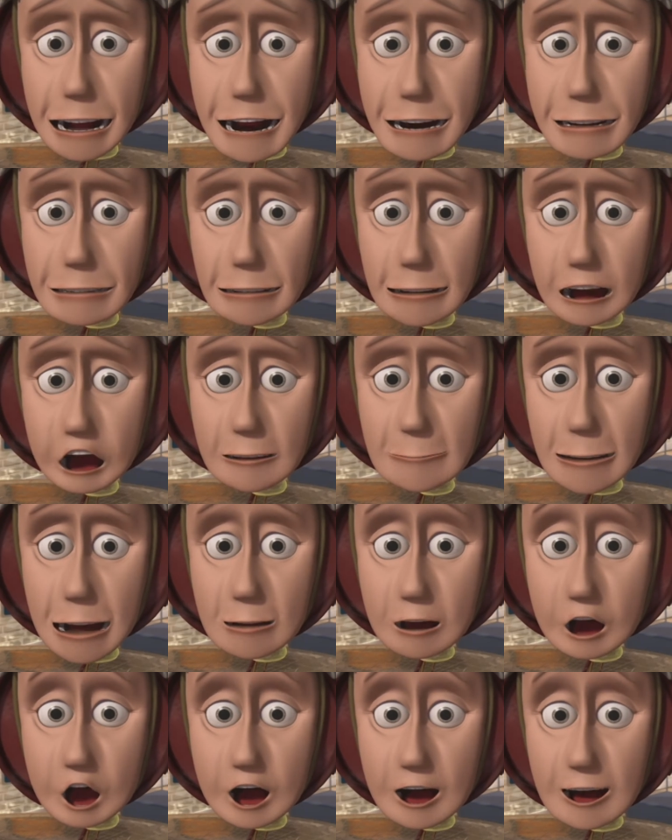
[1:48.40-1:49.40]
telescope
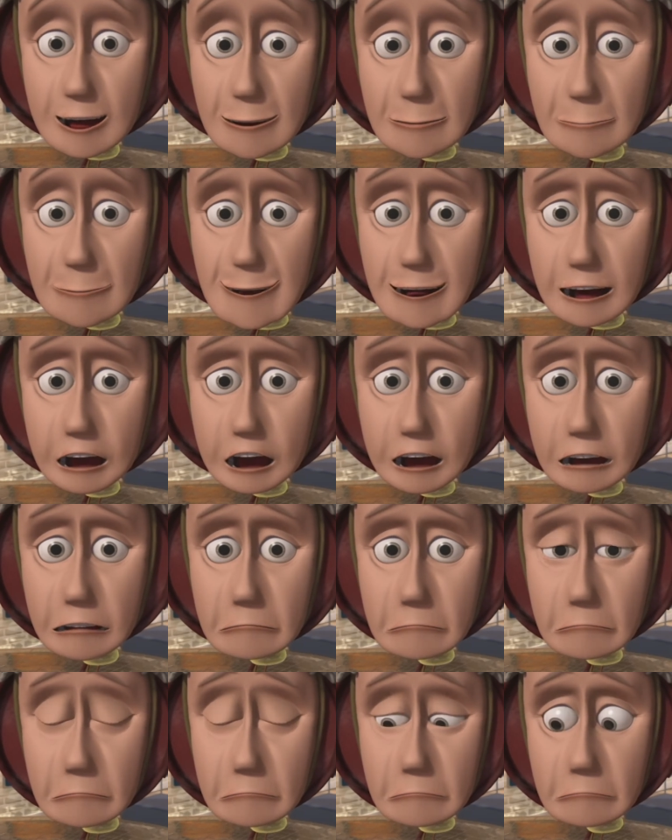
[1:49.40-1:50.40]
are all
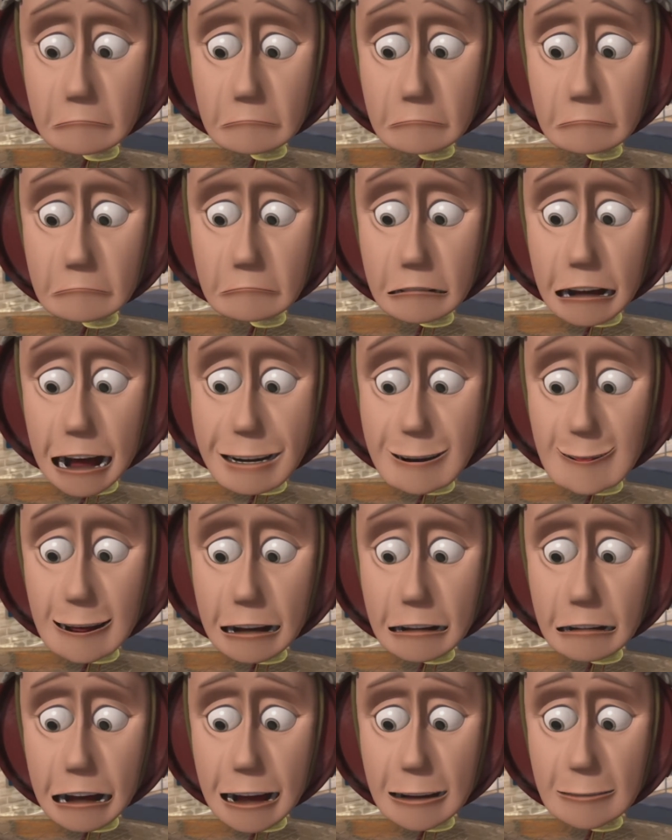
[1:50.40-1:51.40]
blurred. I
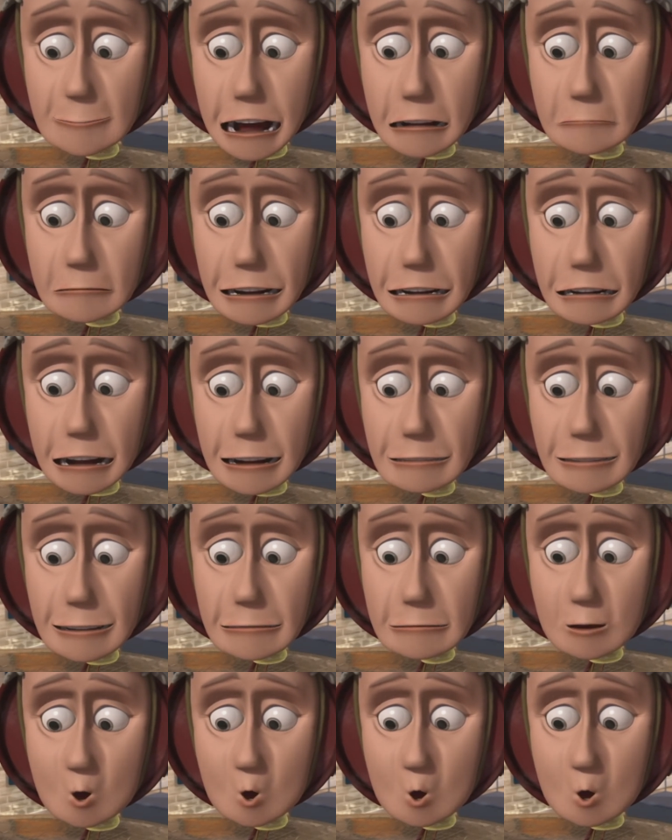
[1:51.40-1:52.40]
think I must be
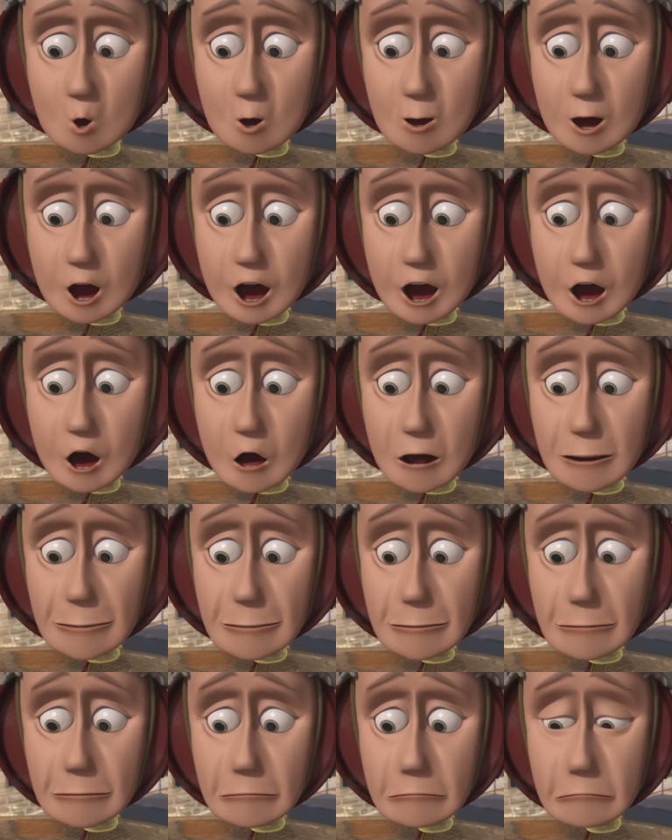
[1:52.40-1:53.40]
getting too old.